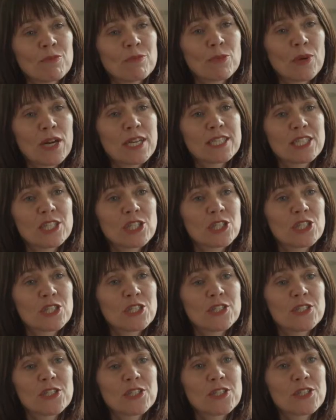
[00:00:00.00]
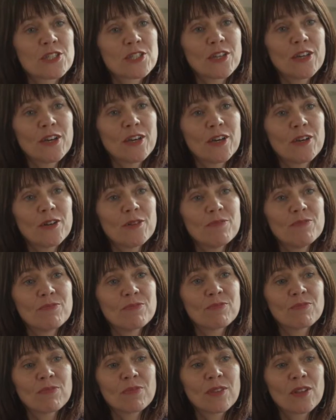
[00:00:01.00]
practitioners
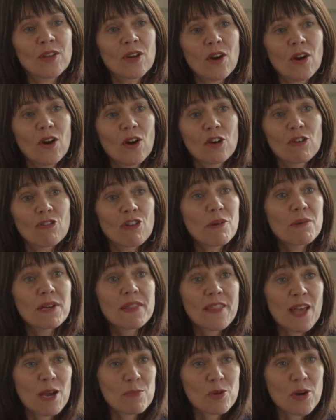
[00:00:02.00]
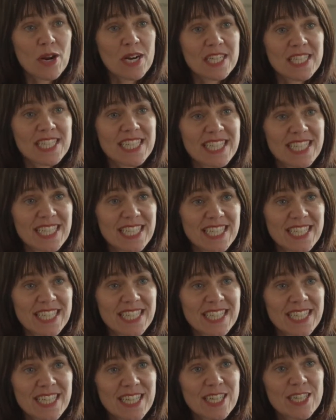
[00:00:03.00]
are growing their
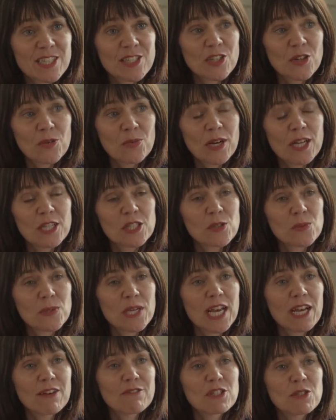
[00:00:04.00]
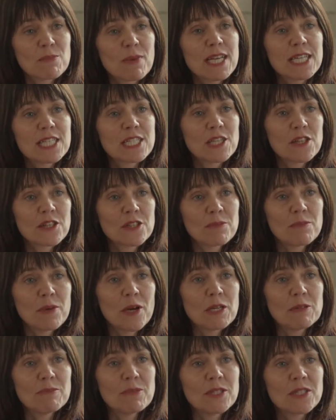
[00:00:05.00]
practices. So whilst we have space at the
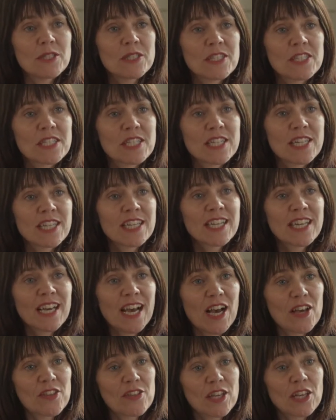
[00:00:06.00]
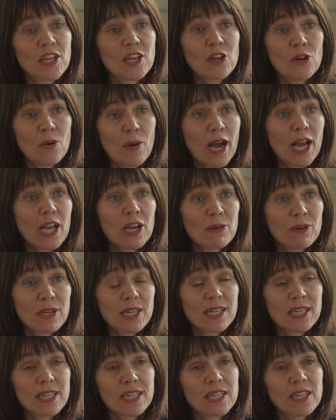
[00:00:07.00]
moment, I think quite
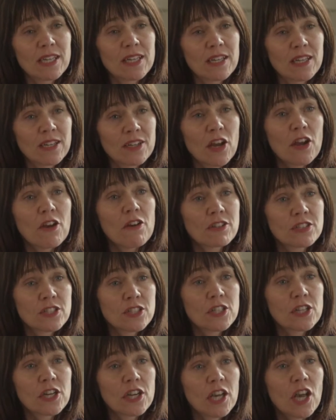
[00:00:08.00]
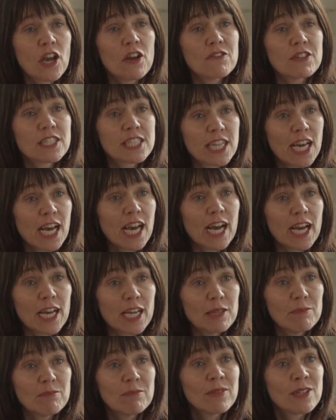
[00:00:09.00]
quickly and certainly over
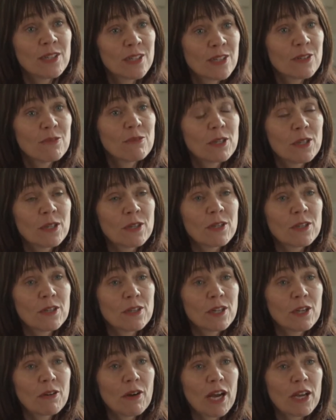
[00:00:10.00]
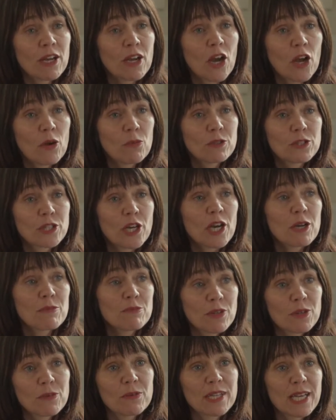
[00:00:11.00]
time, I would hope
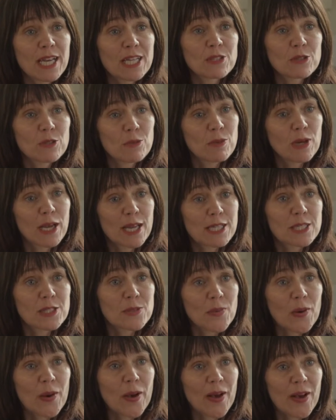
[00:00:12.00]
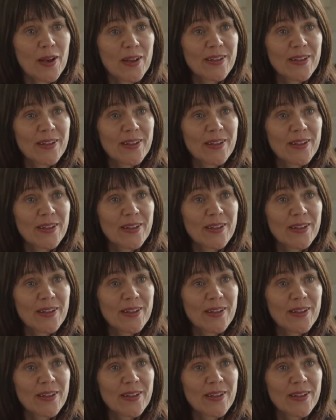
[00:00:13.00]
that we get to a place where